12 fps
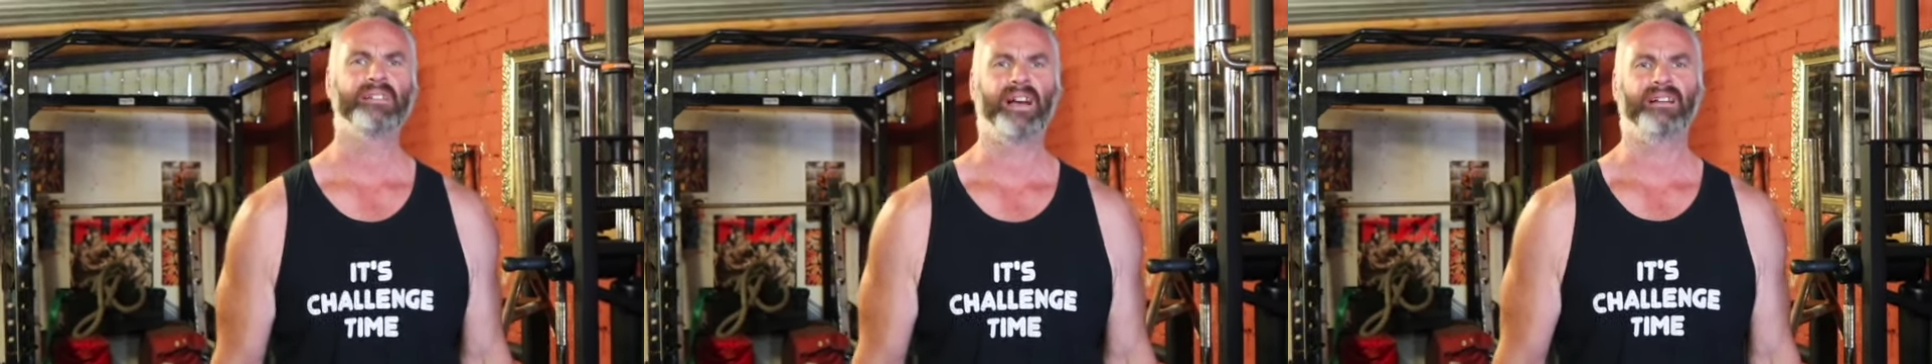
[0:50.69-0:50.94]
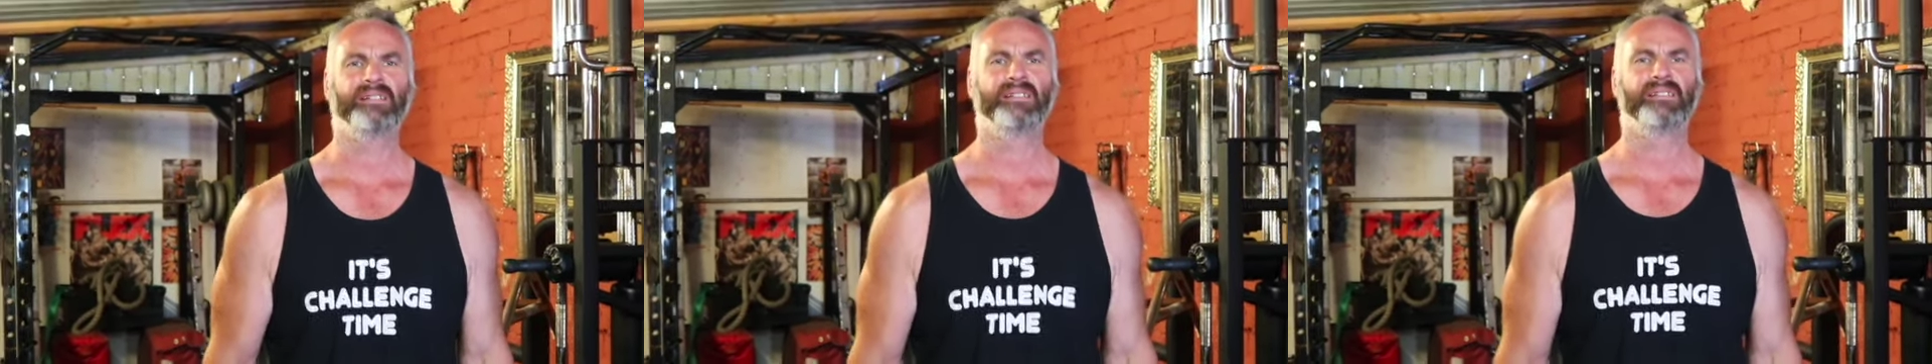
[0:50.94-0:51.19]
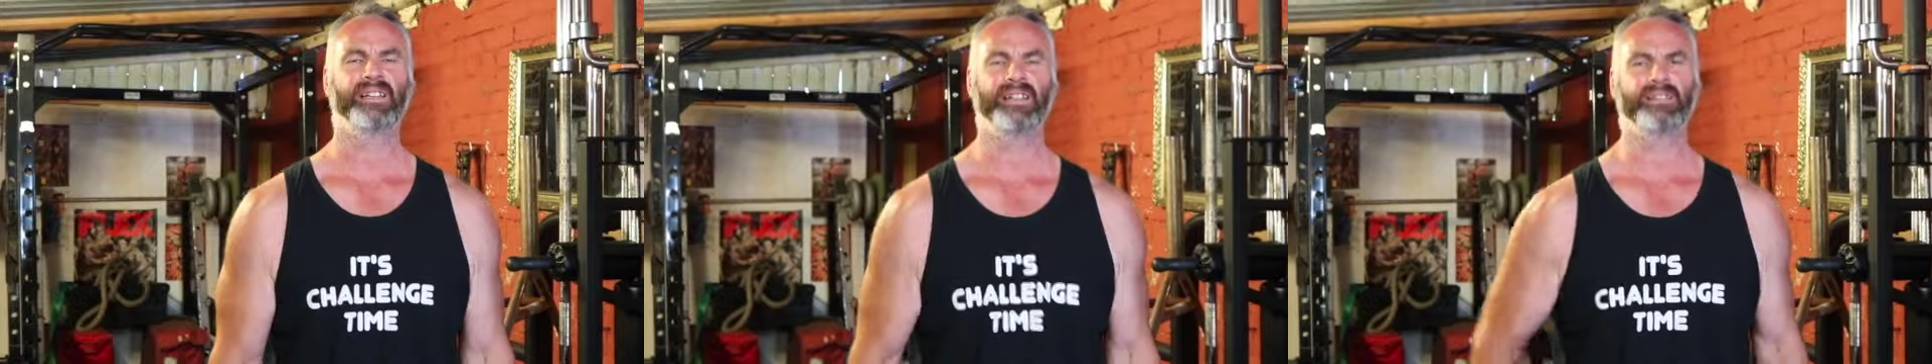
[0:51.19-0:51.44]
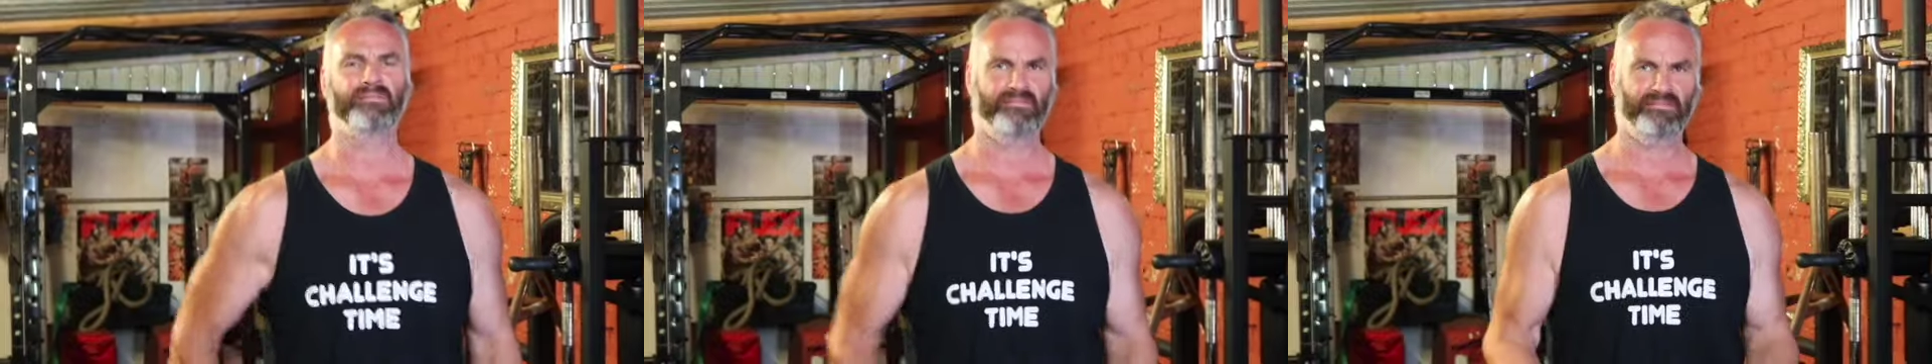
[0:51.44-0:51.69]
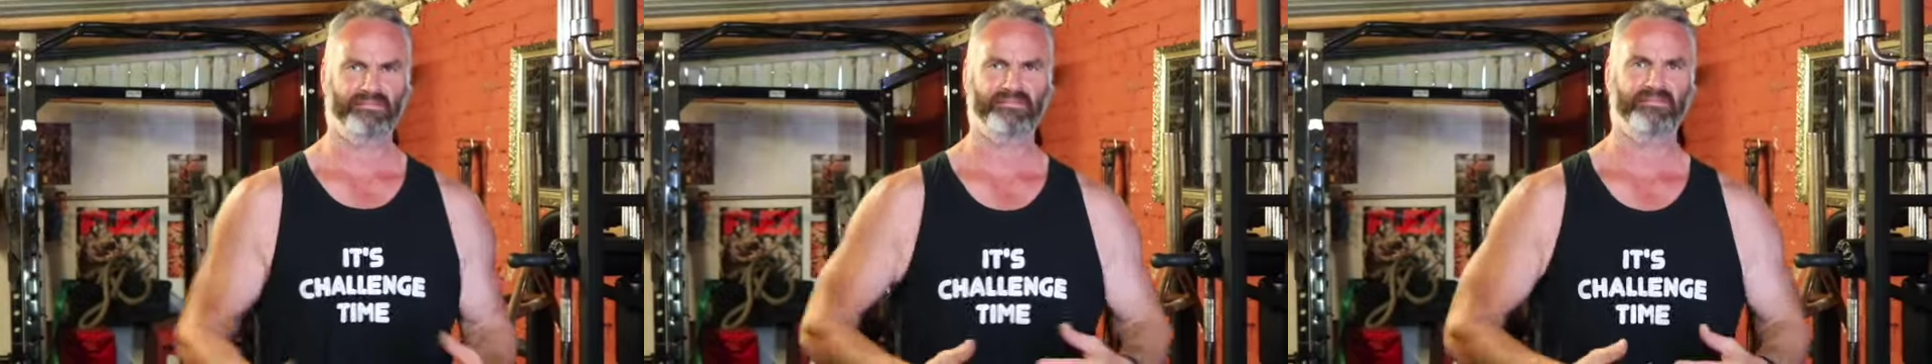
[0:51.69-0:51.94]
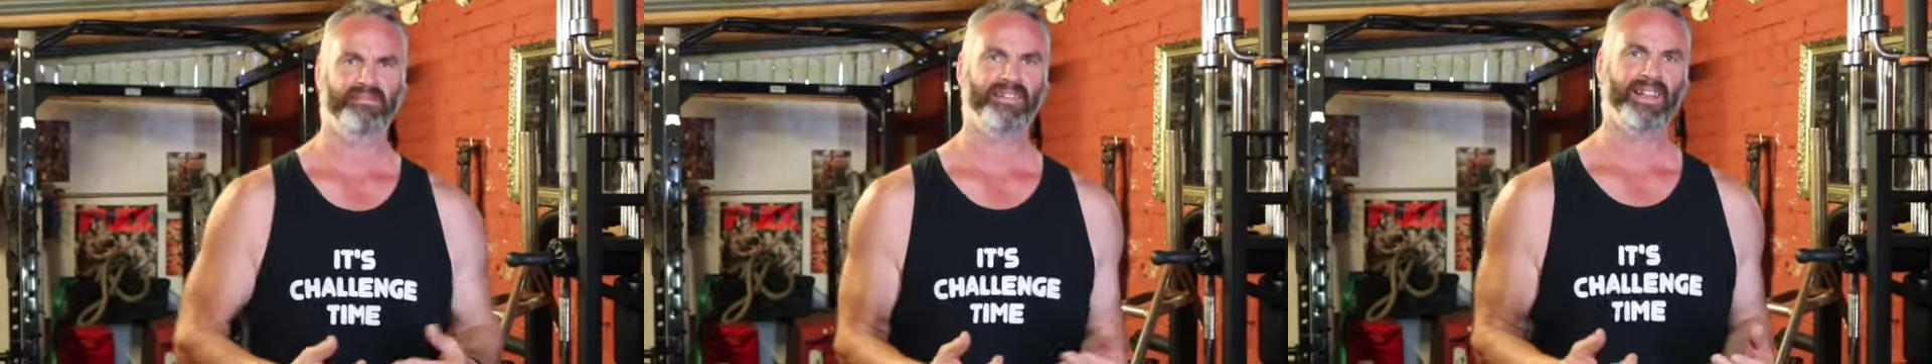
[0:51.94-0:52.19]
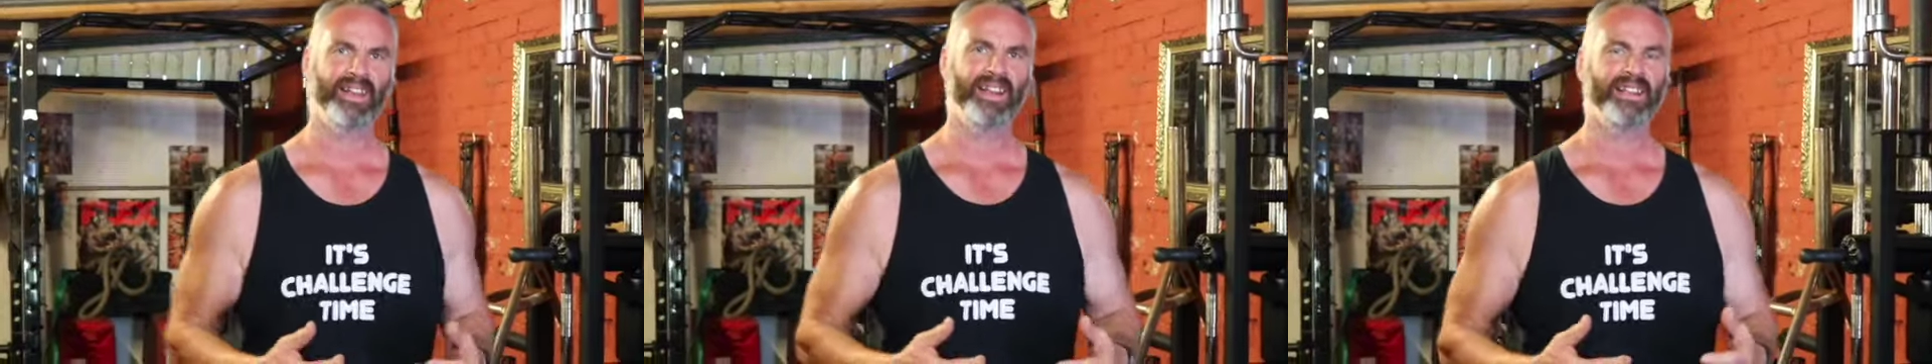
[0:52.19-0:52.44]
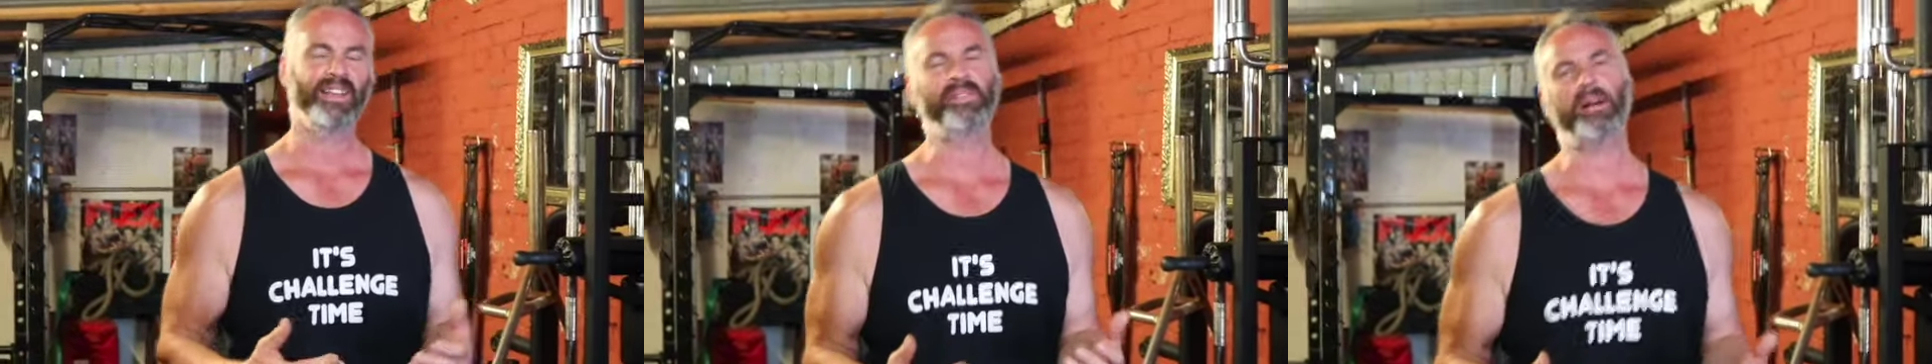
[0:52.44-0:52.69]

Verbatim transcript: Oh, the, the flabby bit. The, the